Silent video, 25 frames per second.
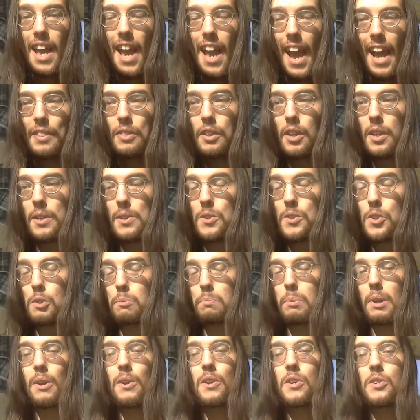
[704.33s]
And the
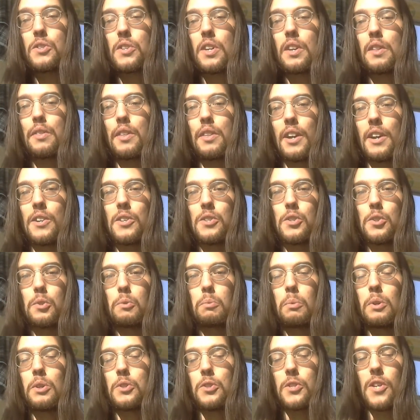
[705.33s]
conspiracy theorists
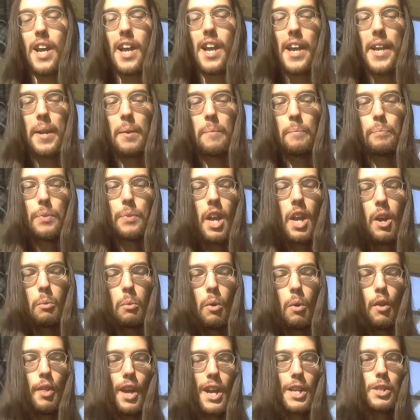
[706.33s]
will say,
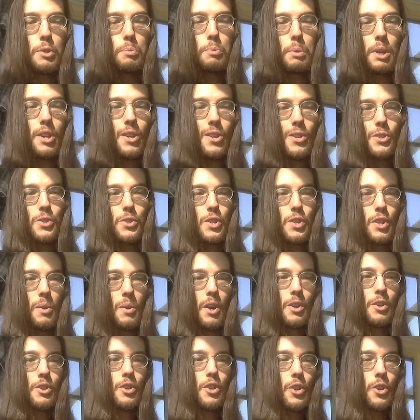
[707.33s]
well, that's because they're
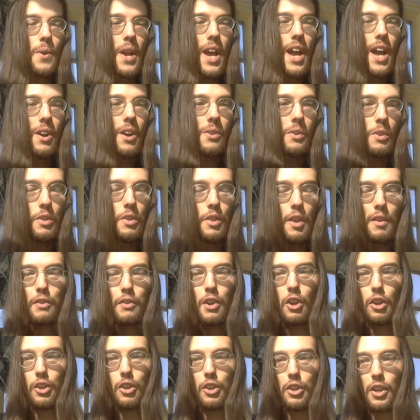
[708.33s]
underground. They've
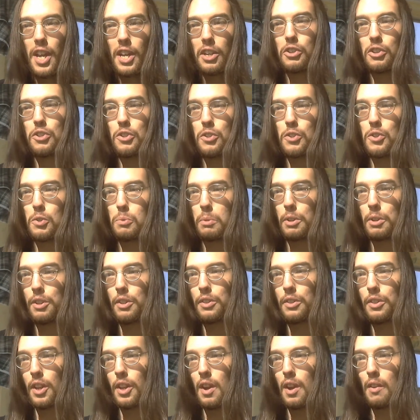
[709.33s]
got connections
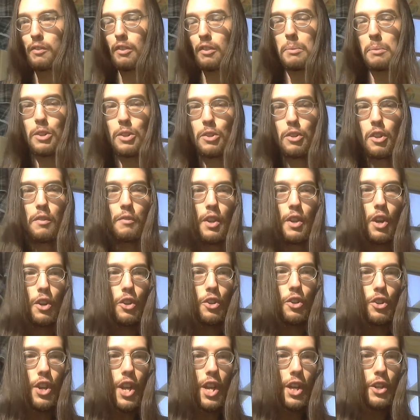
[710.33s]
within the government. They've
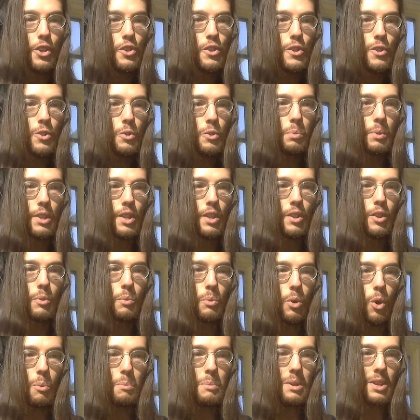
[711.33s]
got connections within the
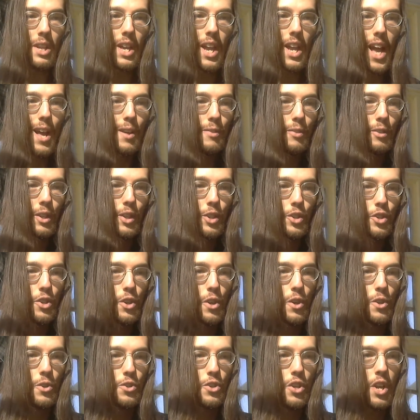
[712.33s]
Roman Catholic
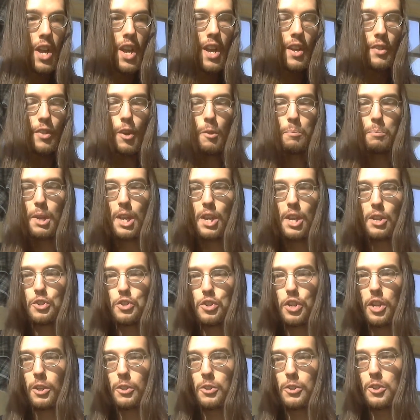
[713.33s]
Church. They're being
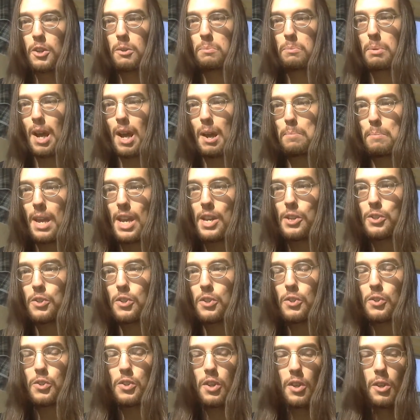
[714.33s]
sheltered by
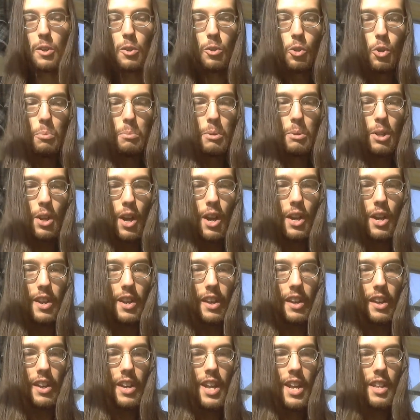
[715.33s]
Masons and
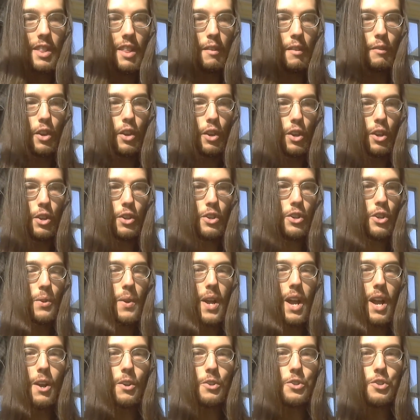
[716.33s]
Illuminati. They've got
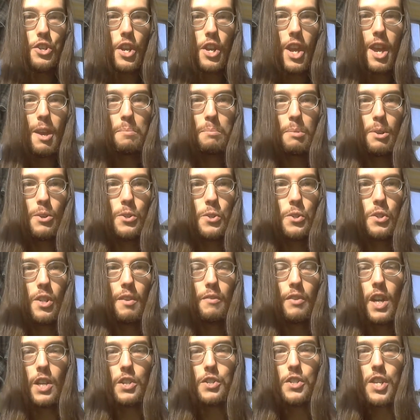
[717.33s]
underground chambers and
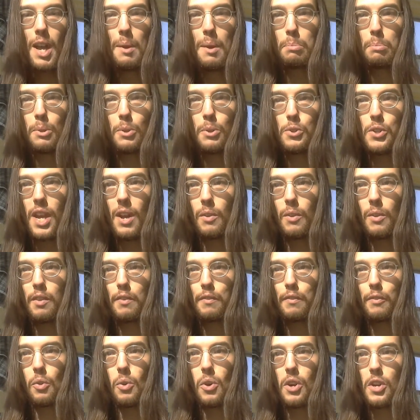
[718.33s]
they've got temples out in the
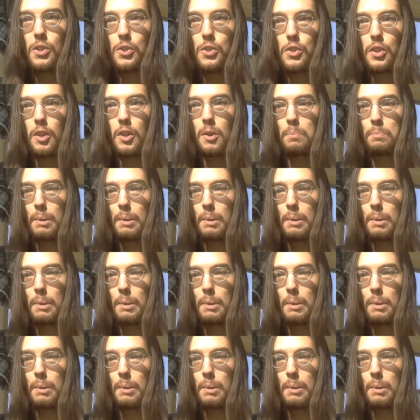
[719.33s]
forest that are